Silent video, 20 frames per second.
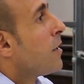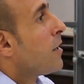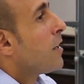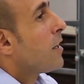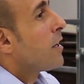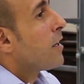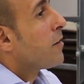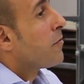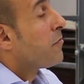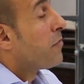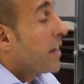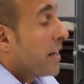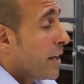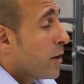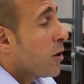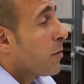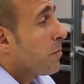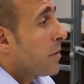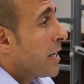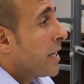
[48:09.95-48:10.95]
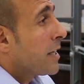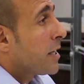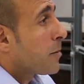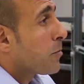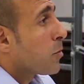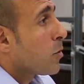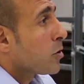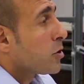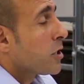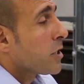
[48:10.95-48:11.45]
Very
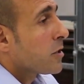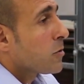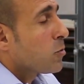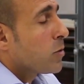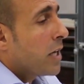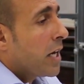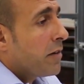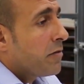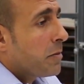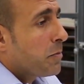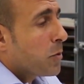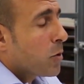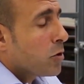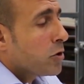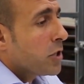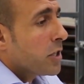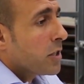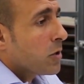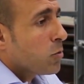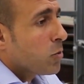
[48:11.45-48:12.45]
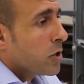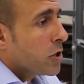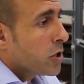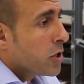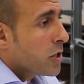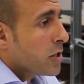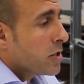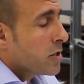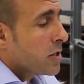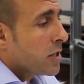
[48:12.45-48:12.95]
complicated projects. We have a project
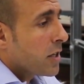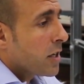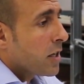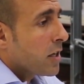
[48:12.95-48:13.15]
which is